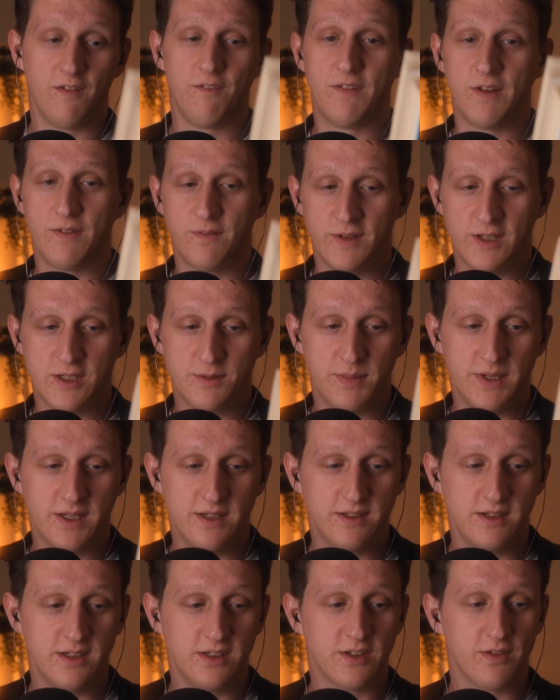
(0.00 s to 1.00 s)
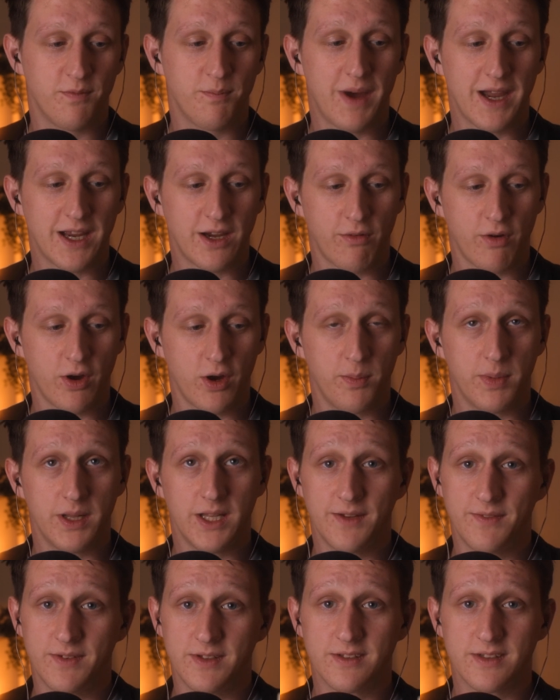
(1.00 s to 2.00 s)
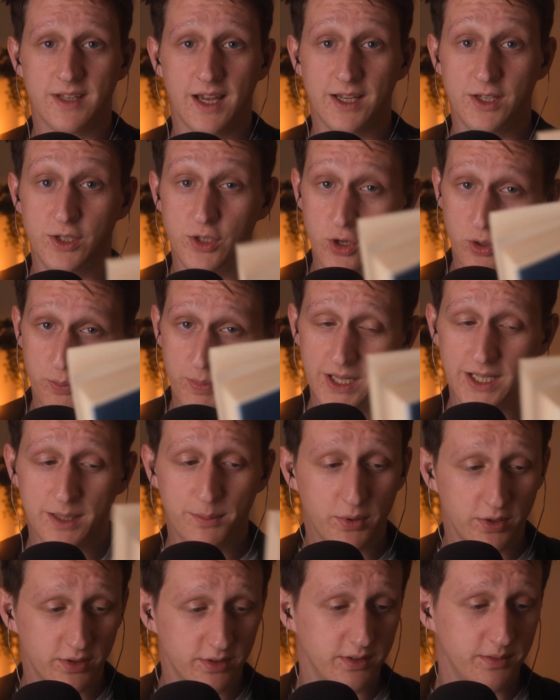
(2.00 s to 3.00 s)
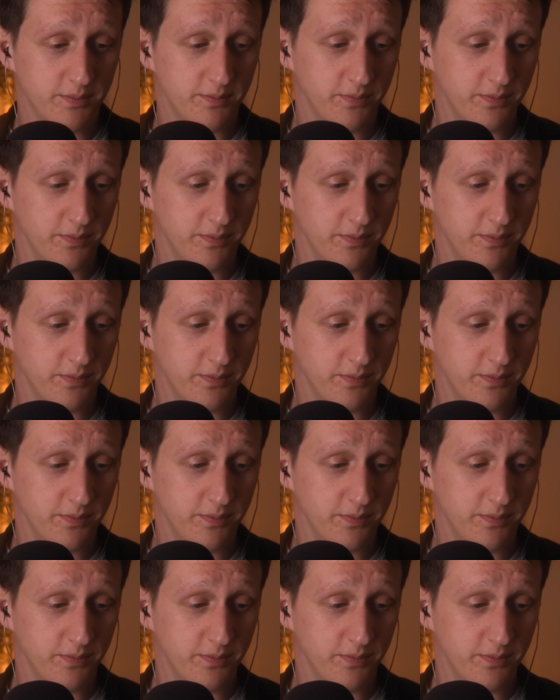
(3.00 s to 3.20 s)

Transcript: 50 species of microbe live inside your belly button.